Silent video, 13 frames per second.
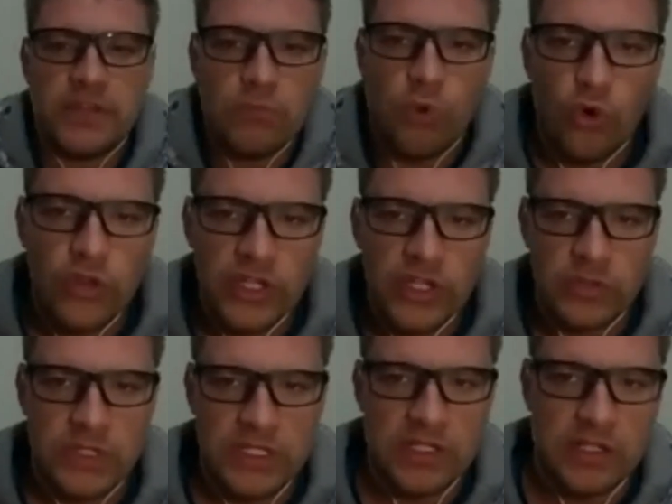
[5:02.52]
more that we
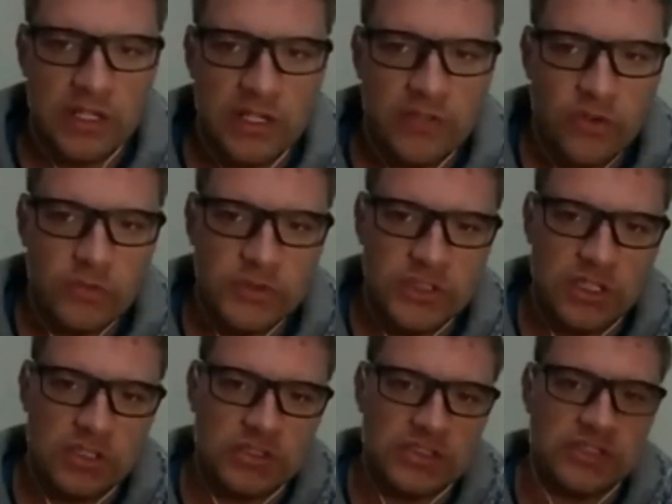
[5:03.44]
can learn from
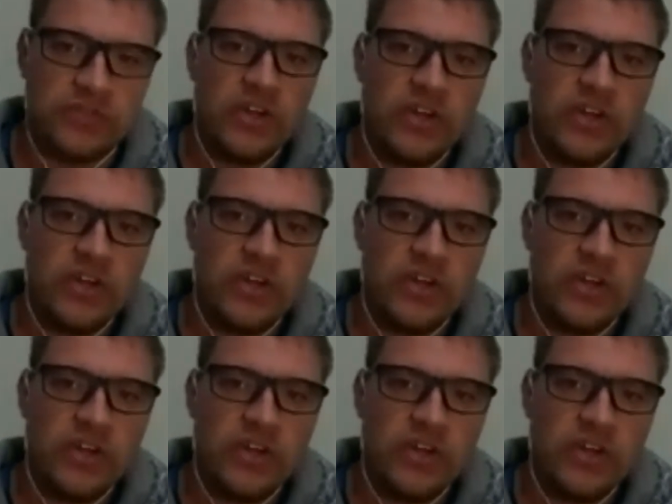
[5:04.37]
Joseph.